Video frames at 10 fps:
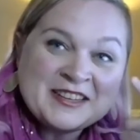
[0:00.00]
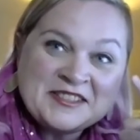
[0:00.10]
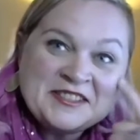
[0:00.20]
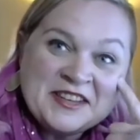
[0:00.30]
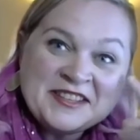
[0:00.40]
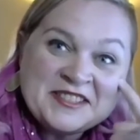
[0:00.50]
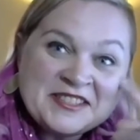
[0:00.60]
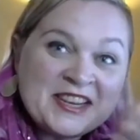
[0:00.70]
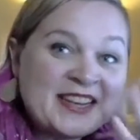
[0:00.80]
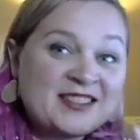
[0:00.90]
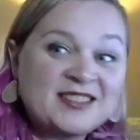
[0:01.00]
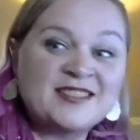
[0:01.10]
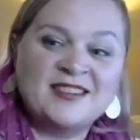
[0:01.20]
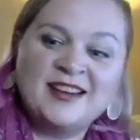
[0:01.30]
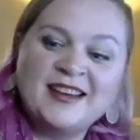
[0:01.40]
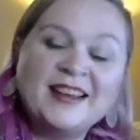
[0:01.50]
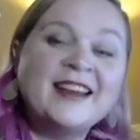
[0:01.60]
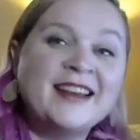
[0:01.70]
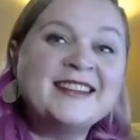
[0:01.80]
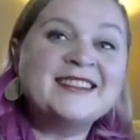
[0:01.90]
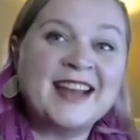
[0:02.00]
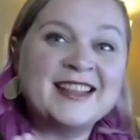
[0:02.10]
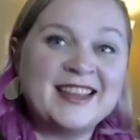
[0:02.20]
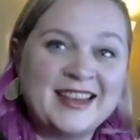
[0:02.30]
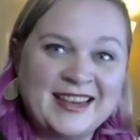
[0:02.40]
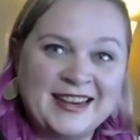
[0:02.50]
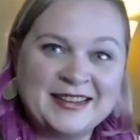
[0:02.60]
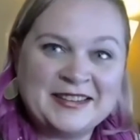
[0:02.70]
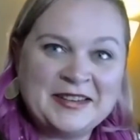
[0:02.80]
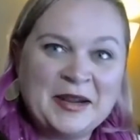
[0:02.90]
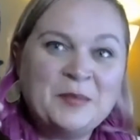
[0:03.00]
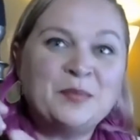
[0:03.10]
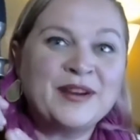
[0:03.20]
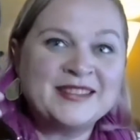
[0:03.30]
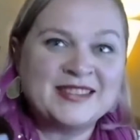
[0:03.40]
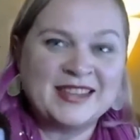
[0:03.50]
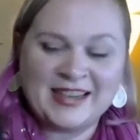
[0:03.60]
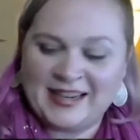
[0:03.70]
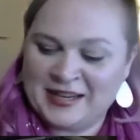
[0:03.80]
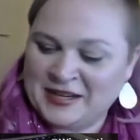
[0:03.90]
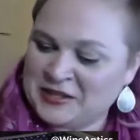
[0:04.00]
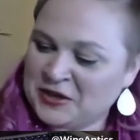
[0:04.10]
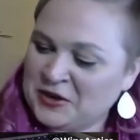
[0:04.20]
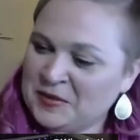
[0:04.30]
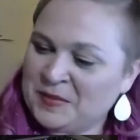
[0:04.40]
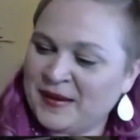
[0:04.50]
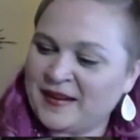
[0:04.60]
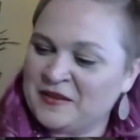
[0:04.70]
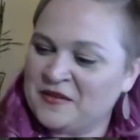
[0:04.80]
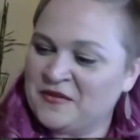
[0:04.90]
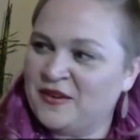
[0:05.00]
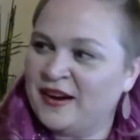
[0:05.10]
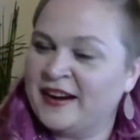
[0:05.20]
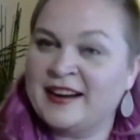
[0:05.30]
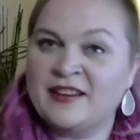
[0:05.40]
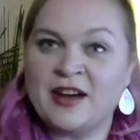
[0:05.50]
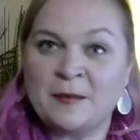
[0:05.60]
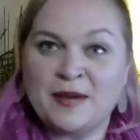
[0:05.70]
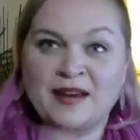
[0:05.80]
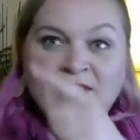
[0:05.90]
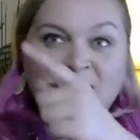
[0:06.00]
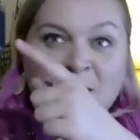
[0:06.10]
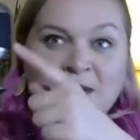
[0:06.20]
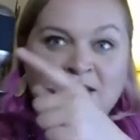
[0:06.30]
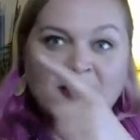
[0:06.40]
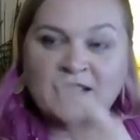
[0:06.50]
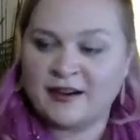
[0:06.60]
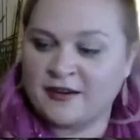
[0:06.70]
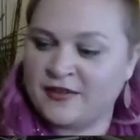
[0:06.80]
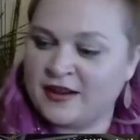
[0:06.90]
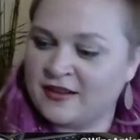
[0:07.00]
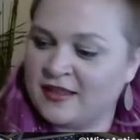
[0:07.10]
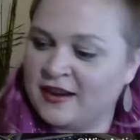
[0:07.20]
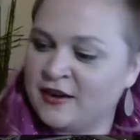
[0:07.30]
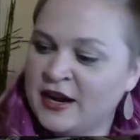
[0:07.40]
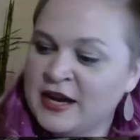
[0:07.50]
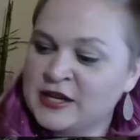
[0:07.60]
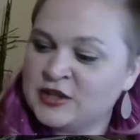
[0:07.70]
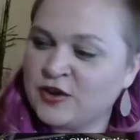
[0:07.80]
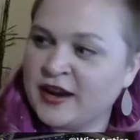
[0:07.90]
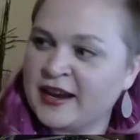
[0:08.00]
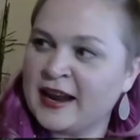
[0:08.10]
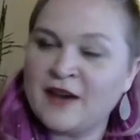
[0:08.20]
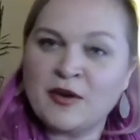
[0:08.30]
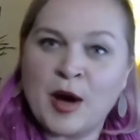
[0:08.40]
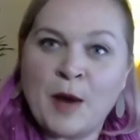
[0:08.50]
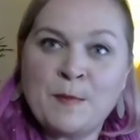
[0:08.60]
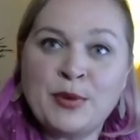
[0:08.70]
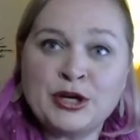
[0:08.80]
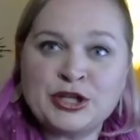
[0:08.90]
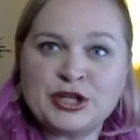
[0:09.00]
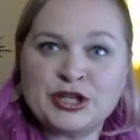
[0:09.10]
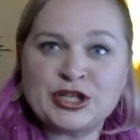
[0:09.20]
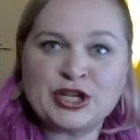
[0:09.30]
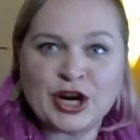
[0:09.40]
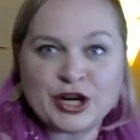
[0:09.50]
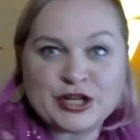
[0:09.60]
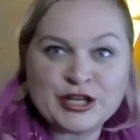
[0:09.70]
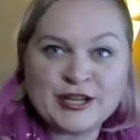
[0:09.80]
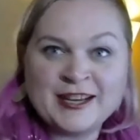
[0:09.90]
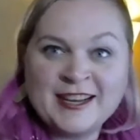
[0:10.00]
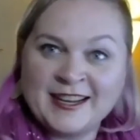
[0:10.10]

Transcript: because it's got the heat. It brings the heat. It's a good bottle of wine, and I've got my little Aravana there, so I can have a push to start